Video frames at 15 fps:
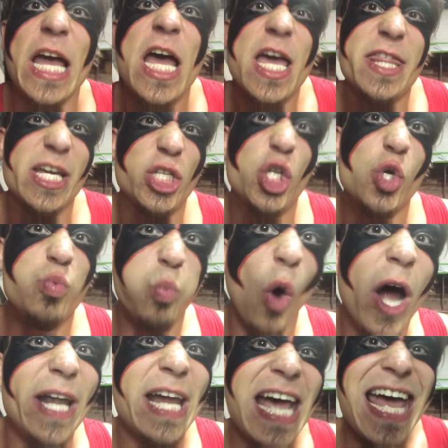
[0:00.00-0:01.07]
that you
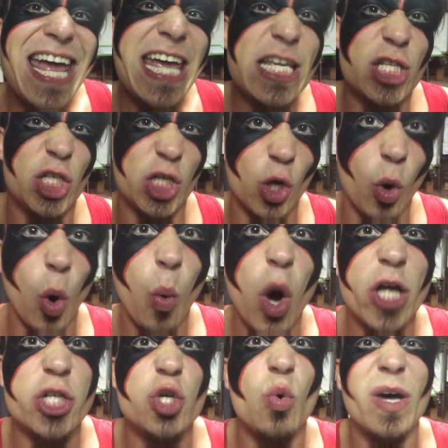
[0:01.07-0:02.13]
want his
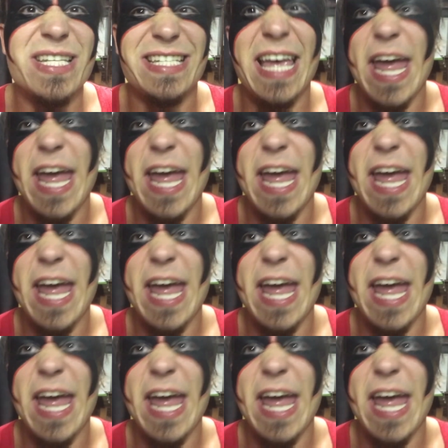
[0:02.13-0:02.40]
01 USA